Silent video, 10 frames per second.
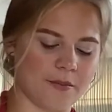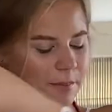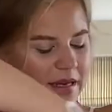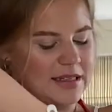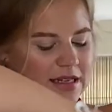
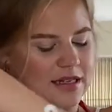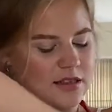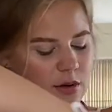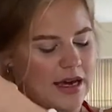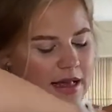Beat it
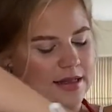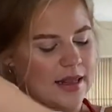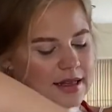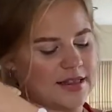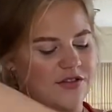so it gets
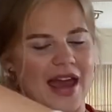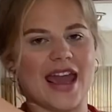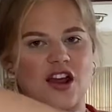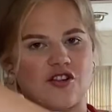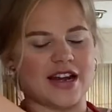lots of
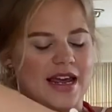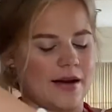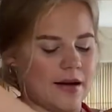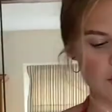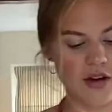air in it.
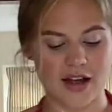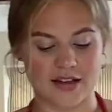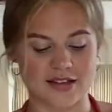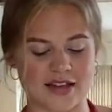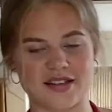
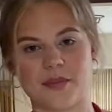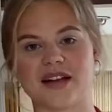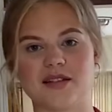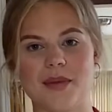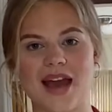Right, so that's your
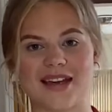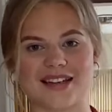batter made.